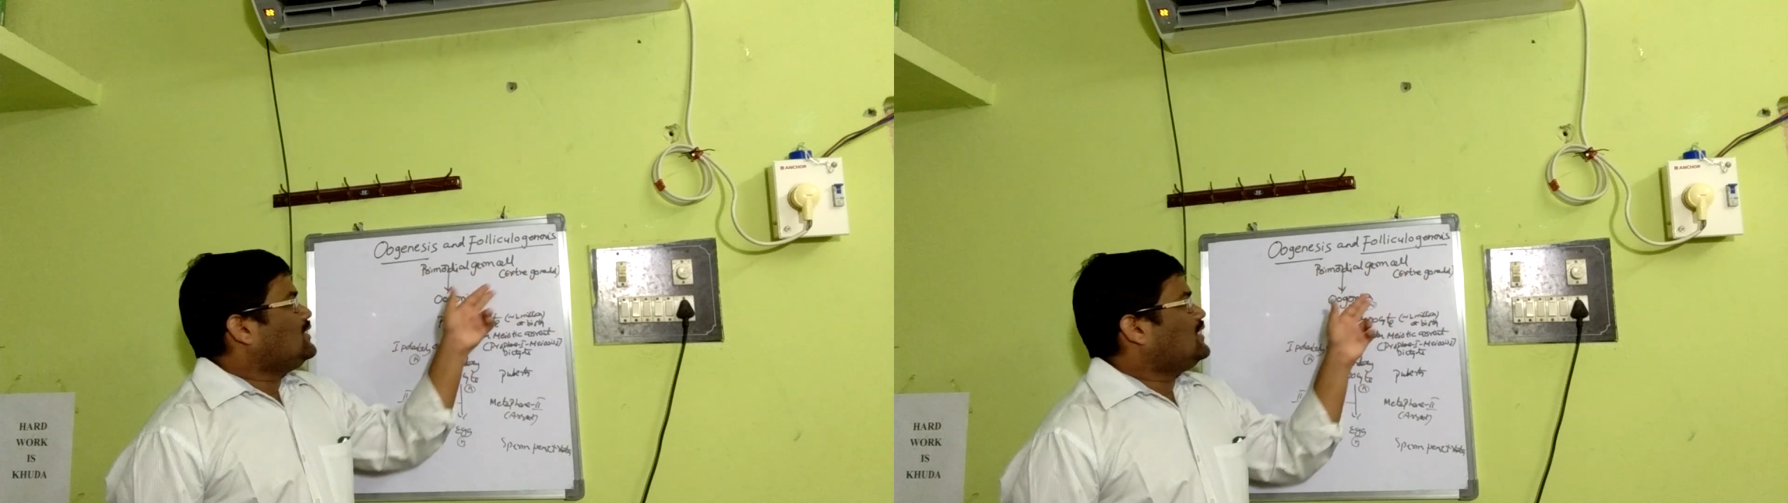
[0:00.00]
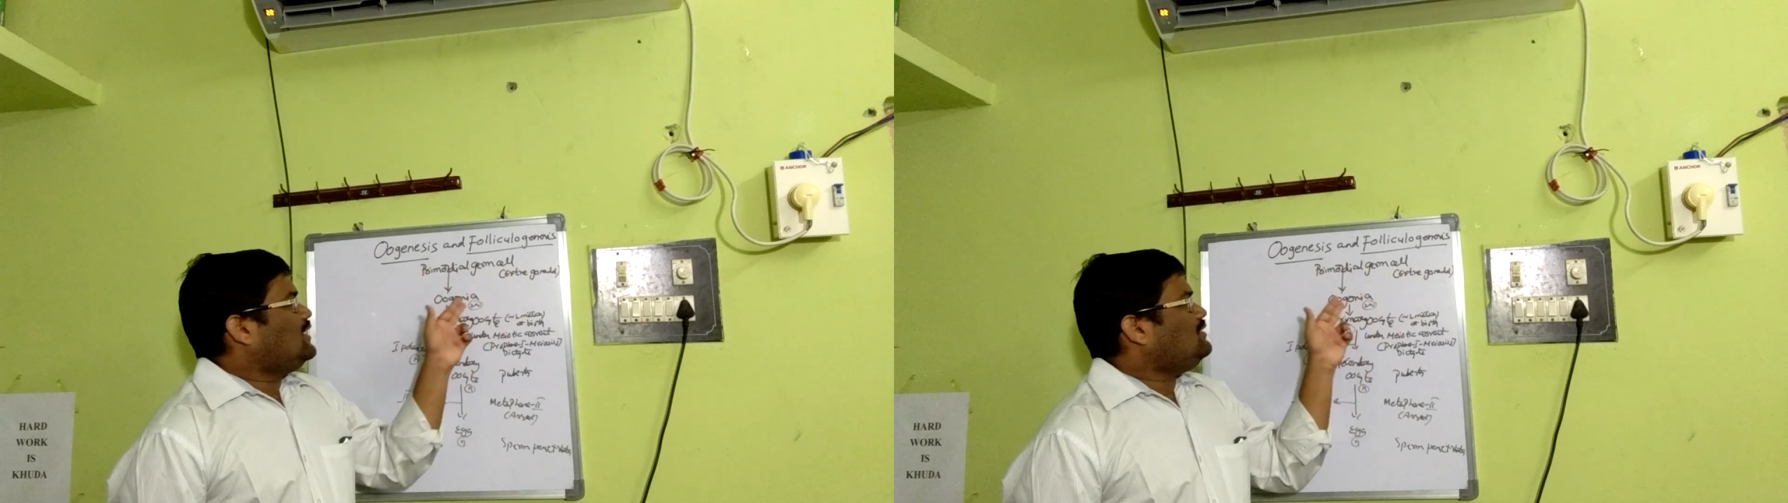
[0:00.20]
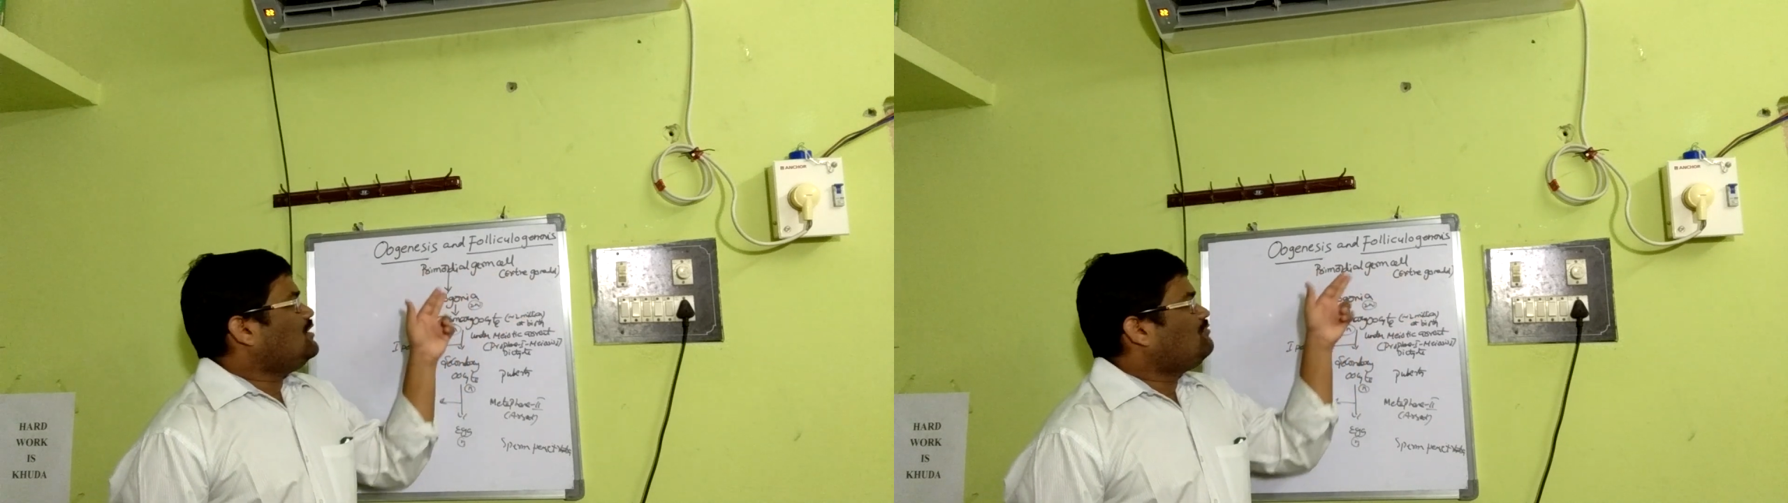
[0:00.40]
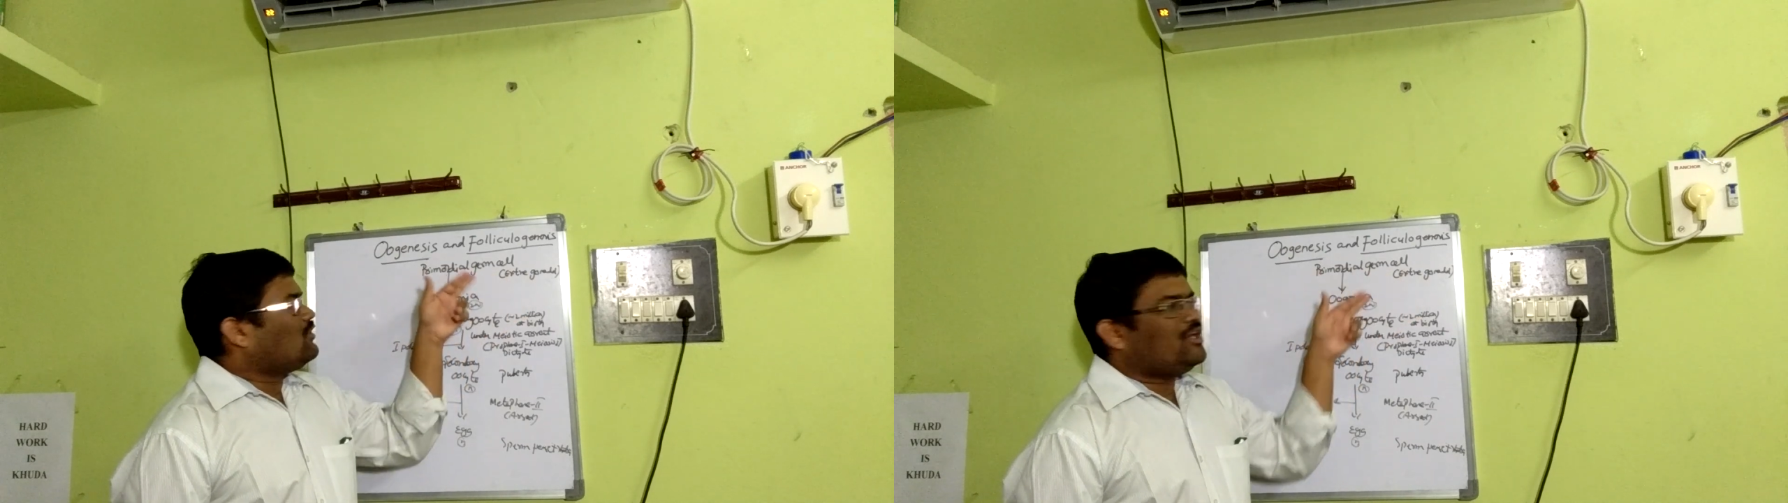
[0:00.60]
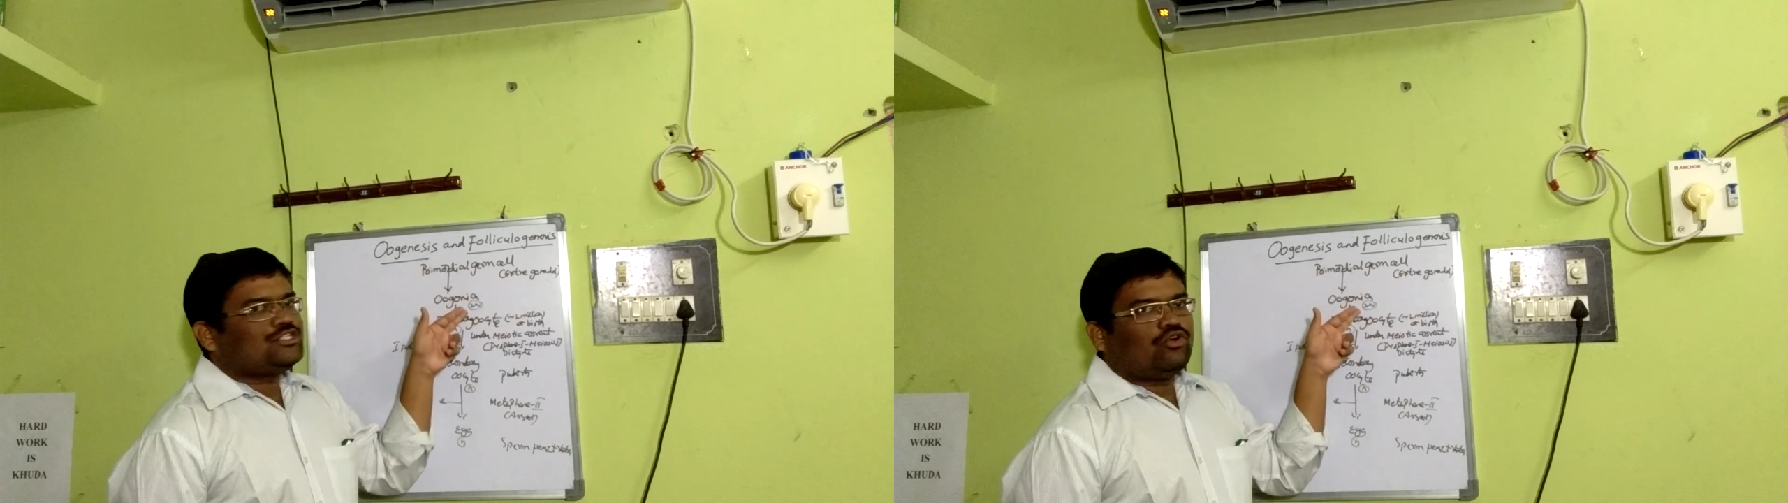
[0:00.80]
Then it
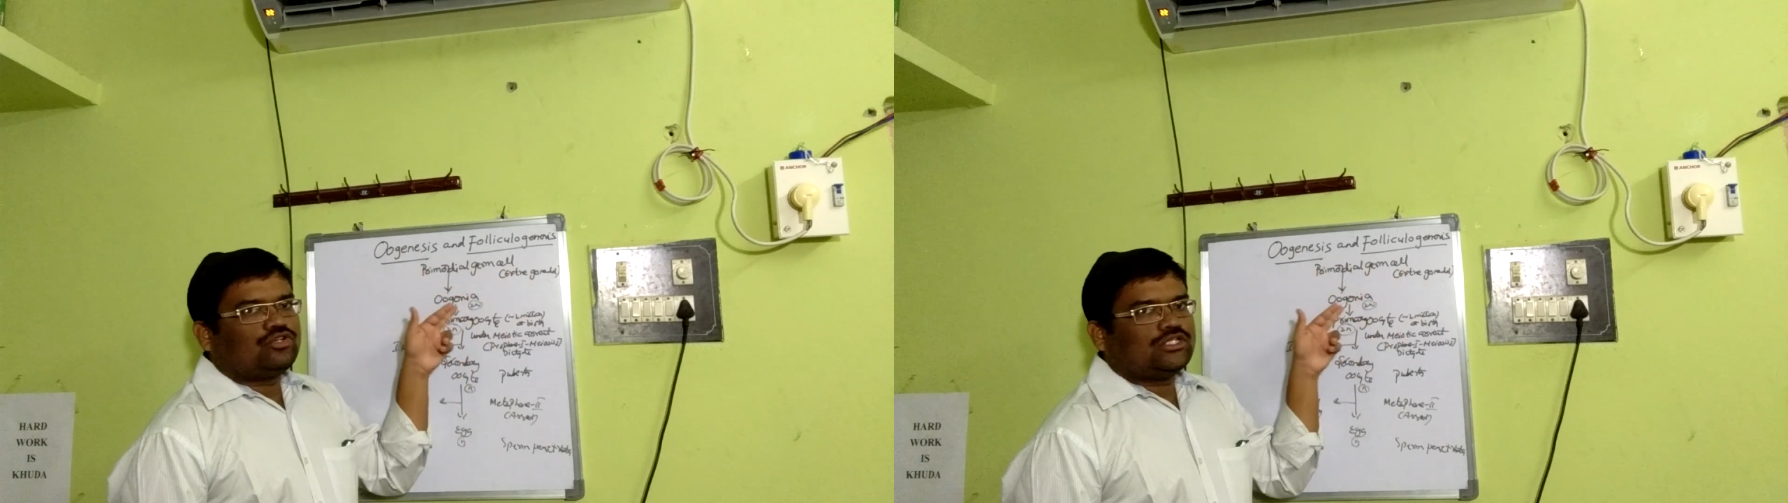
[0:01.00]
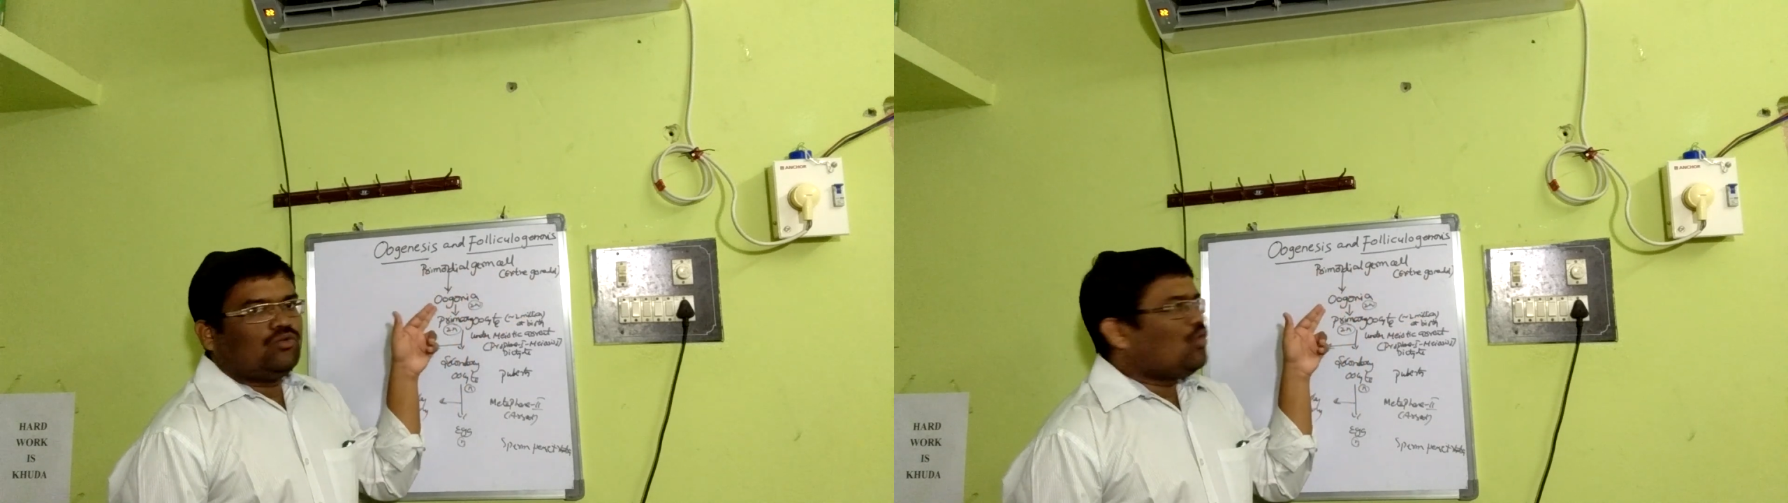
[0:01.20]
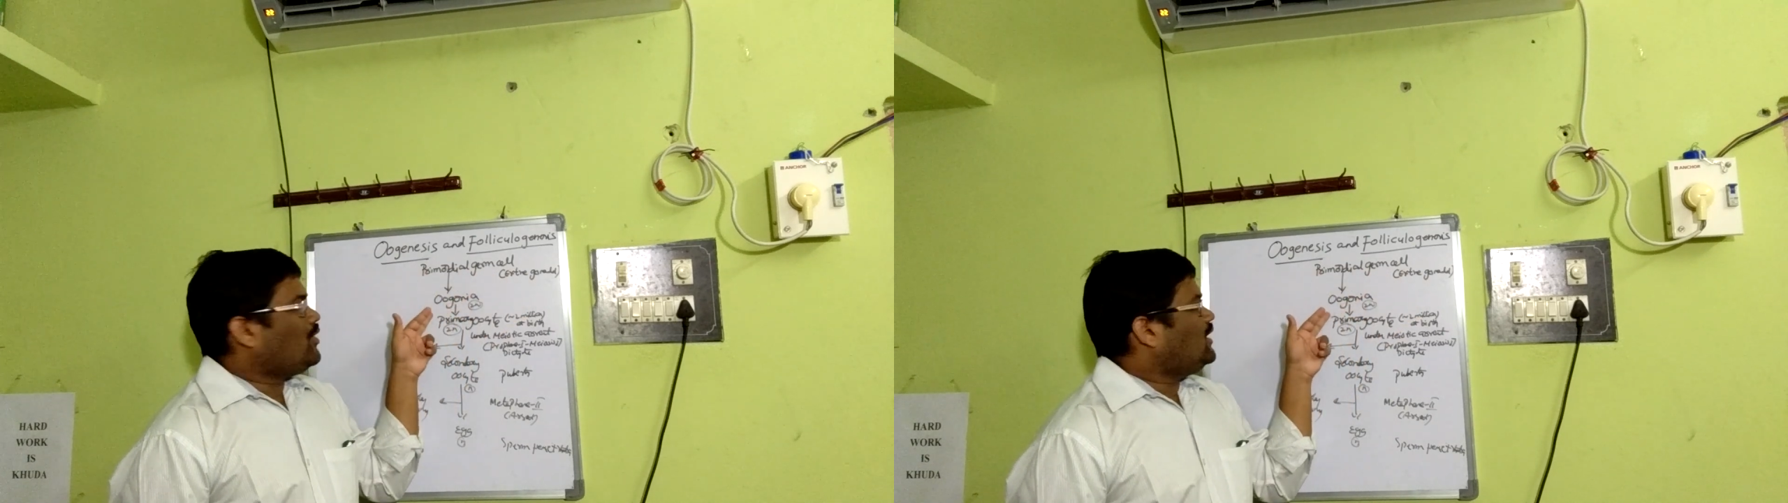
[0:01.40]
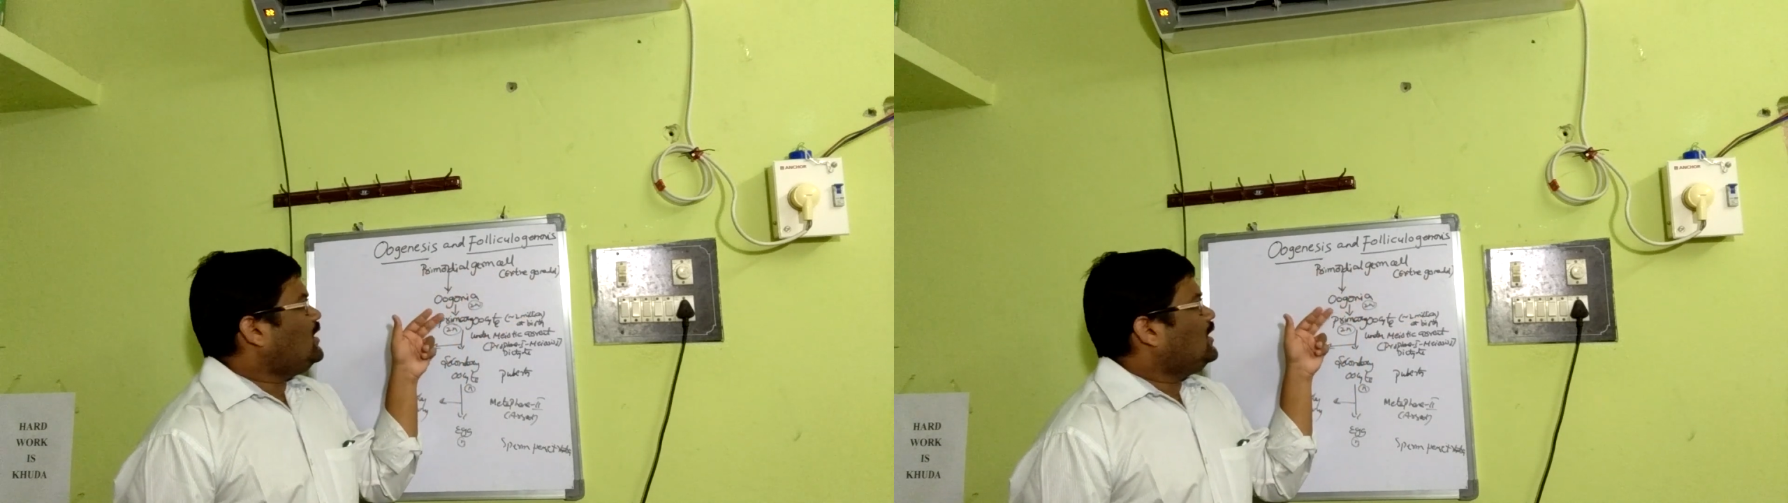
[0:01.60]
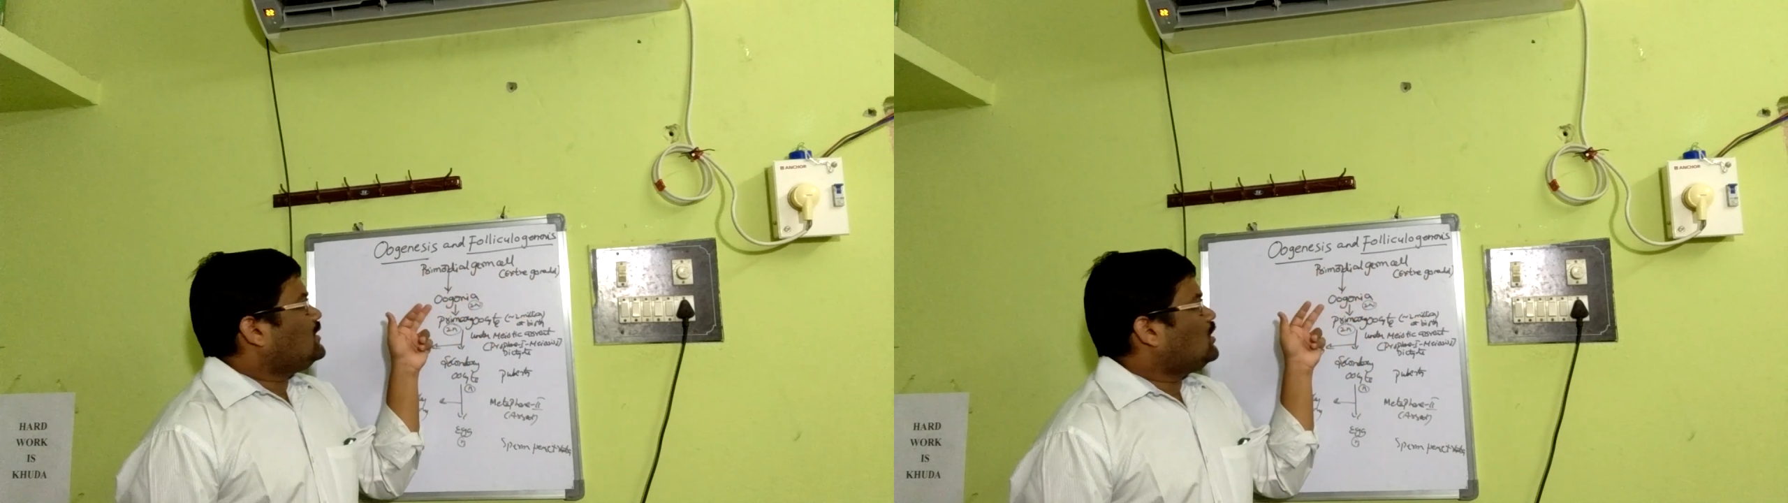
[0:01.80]
will reach out to the ovary,